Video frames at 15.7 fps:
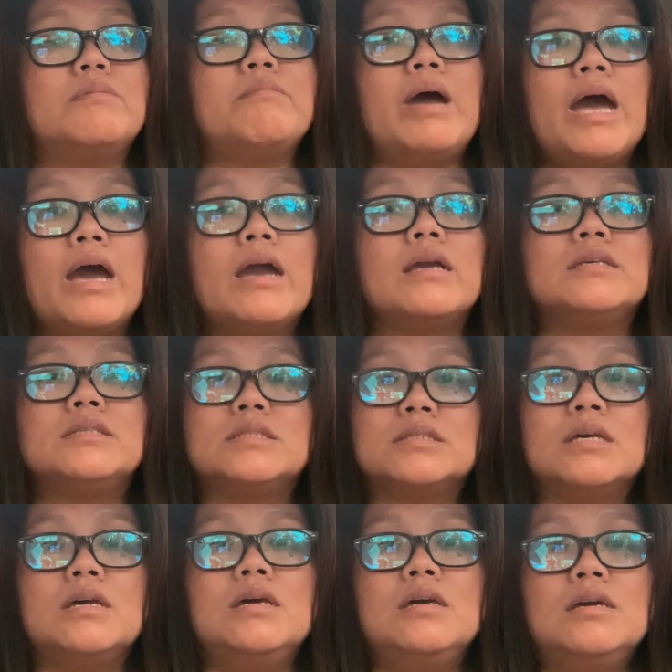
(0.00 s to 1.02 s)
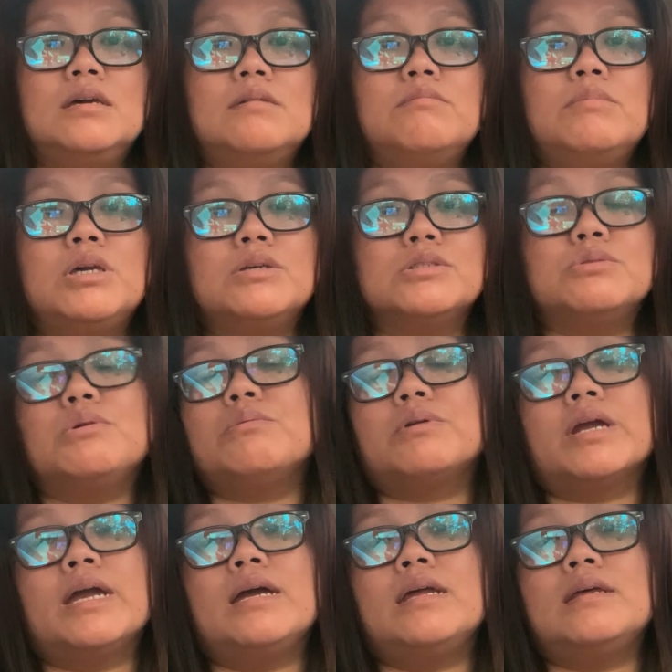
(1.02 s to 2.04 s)
bags, because we
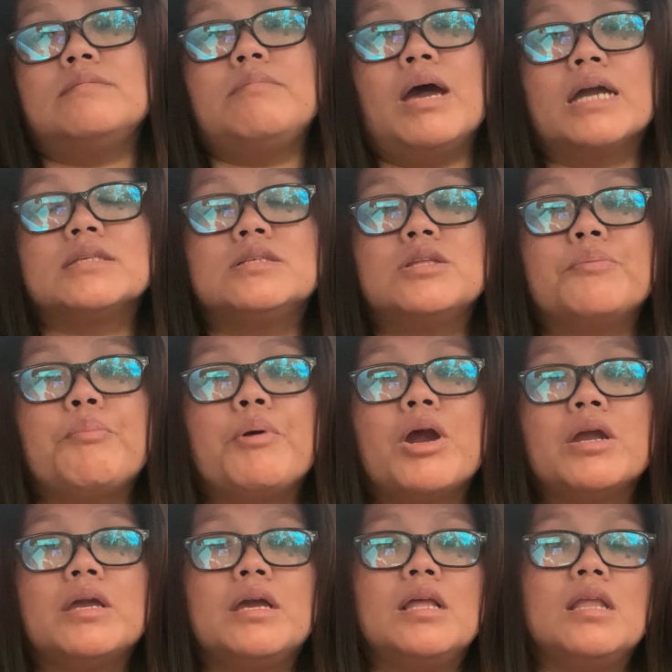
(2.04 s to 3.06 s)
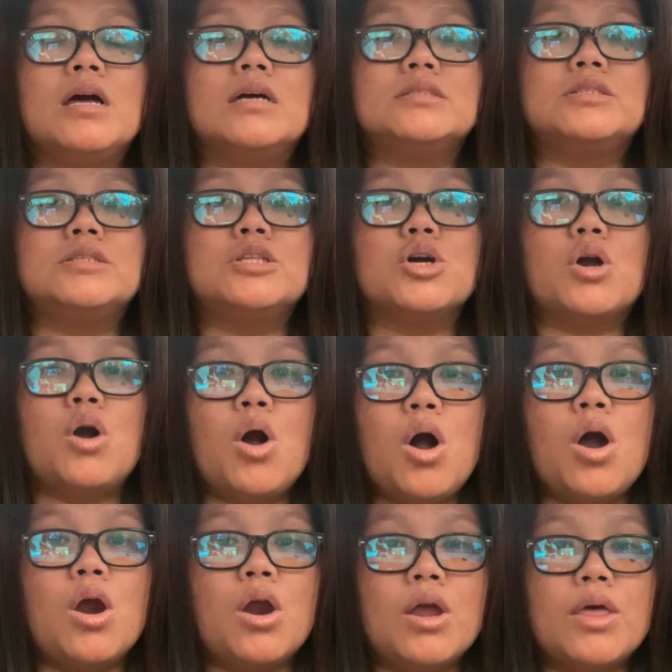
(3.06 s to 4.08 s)
were headed back to the parking lot to the
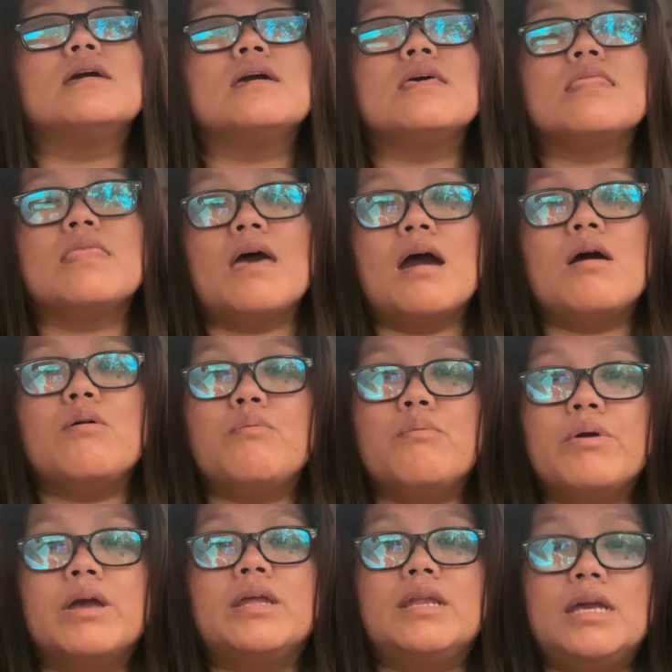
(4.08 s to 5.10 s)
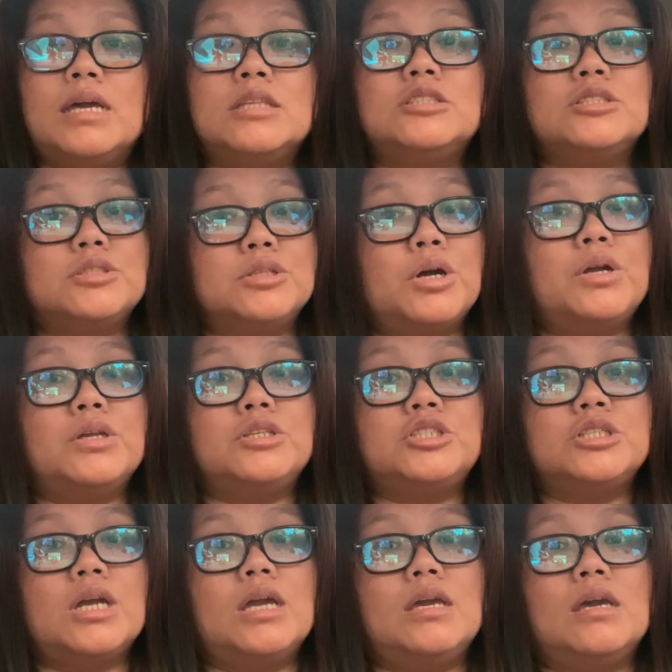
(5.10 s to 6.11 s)
car, and that when it started
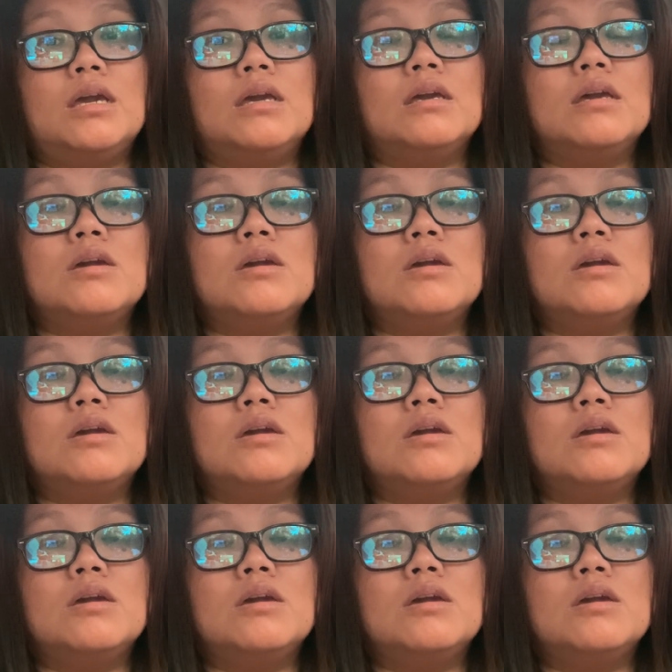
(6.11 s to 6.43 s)
shaking.